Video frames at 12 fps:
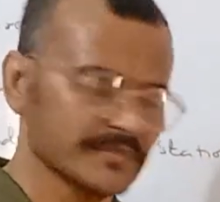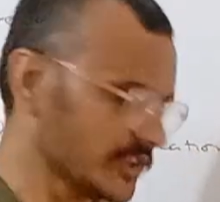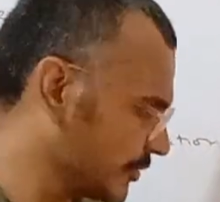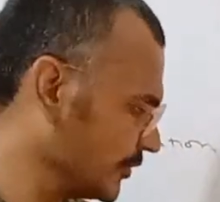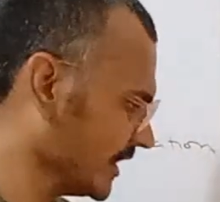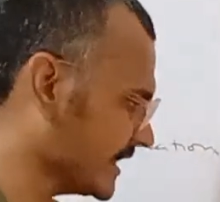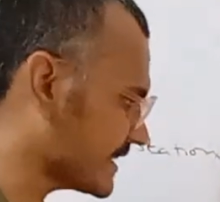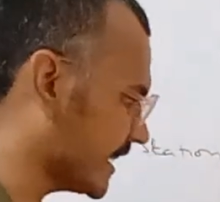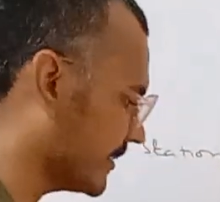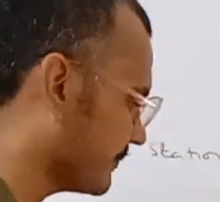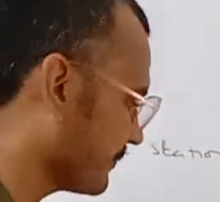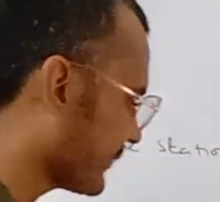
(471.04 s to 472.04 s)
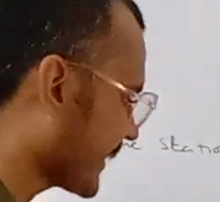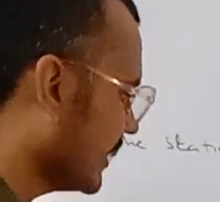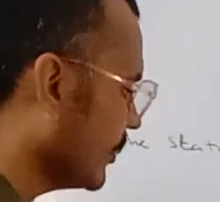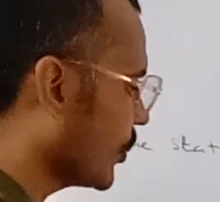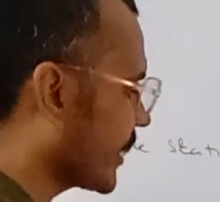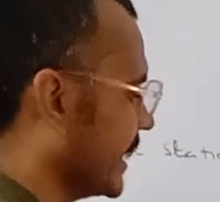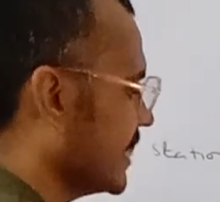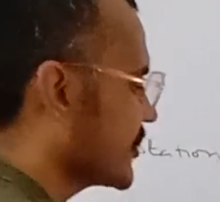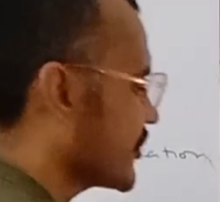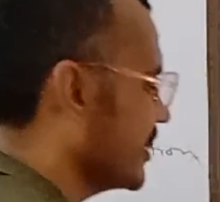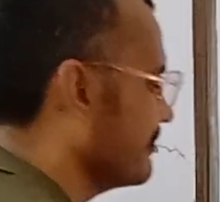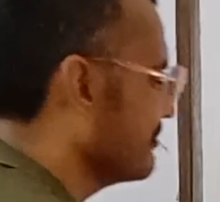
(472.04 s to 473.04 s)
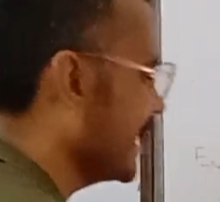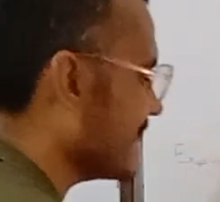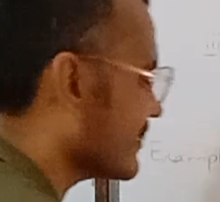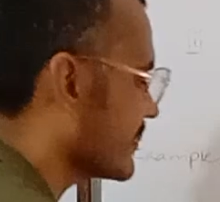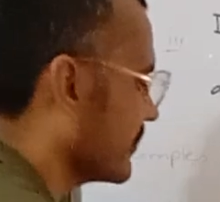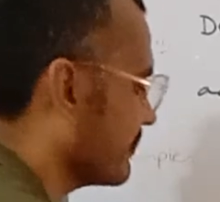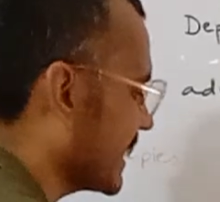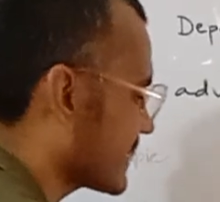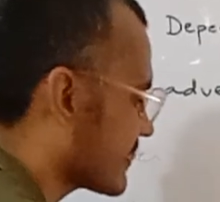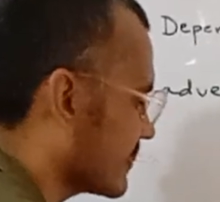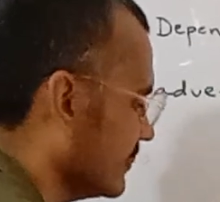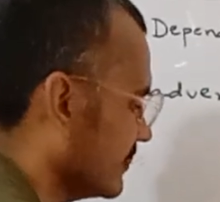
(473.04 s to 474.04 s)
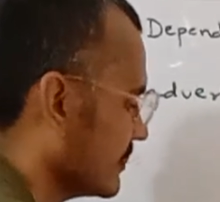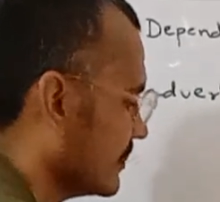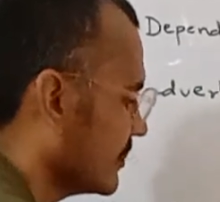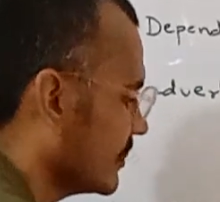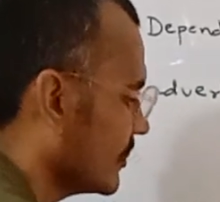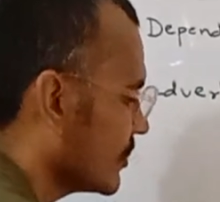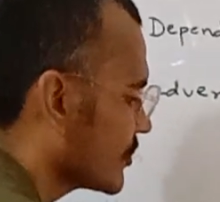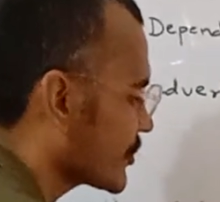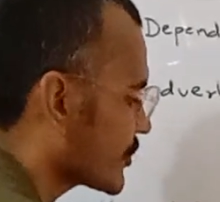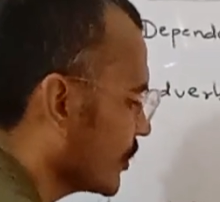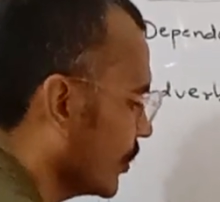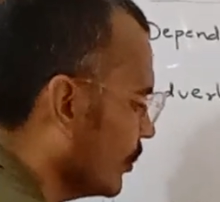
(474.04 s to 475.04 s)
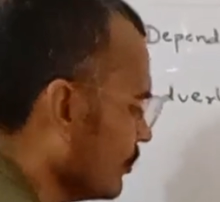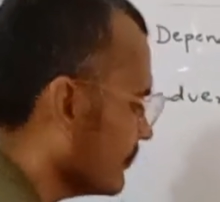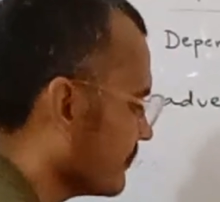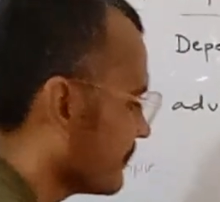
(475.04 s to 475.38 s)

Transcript: Do you understand? Okay, she missed the bus, so